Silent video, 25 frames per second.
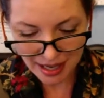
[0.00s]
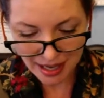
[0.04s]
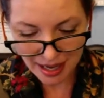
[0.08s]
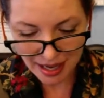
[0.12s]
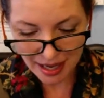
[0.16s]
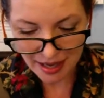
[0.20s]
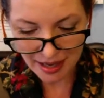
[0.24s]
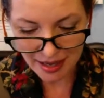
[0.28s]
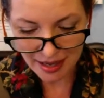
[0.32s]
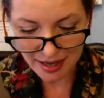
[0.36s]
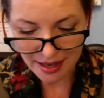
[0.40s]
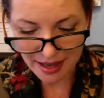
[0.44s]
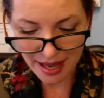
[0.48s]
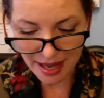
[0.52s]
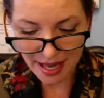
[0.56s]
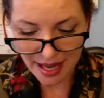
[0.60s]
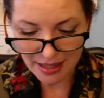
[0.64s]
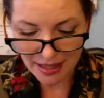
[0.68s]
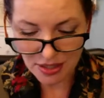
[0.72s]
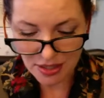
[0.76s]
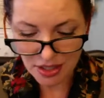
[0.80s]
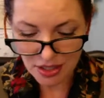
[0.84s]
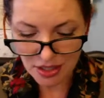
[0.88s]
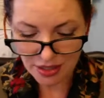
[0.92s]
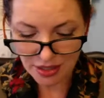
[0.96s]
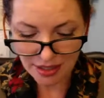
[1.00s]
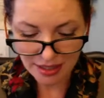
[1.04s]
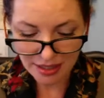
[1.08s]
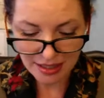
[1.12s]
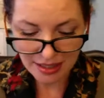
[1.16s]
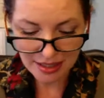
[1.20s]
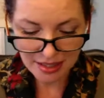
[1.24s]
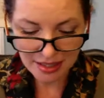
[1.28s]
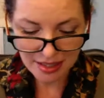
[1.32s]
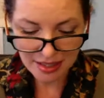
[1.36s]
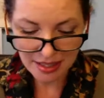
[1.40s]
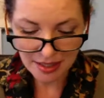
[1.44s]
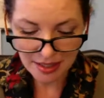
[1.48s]
and starting
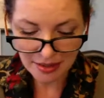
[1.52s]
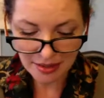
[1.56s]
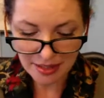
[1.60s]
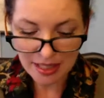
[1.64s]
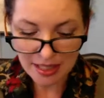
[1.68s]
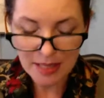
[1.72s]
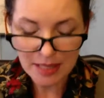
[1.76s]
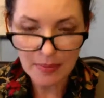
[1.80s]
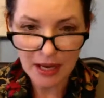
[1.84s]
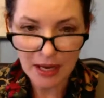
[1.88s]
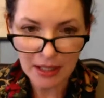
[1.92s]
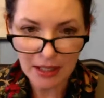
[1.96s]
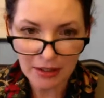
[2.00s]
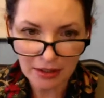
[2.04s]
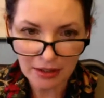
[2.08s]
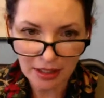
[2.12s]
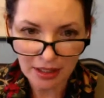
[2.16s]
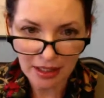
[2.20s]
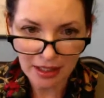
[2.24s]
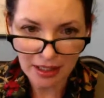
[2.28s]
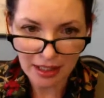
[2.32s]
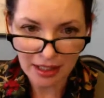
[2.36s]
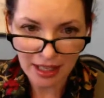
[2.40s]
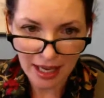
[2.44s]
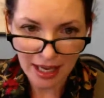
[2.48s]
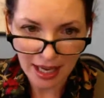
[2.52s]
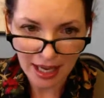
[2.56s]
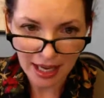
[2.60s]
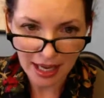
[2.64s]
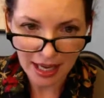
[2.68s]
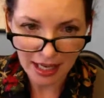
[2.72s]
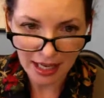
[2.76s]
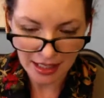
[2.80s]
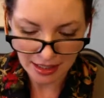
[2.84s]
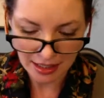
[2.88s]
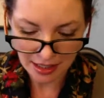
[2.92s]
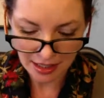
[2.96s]
this series by looking at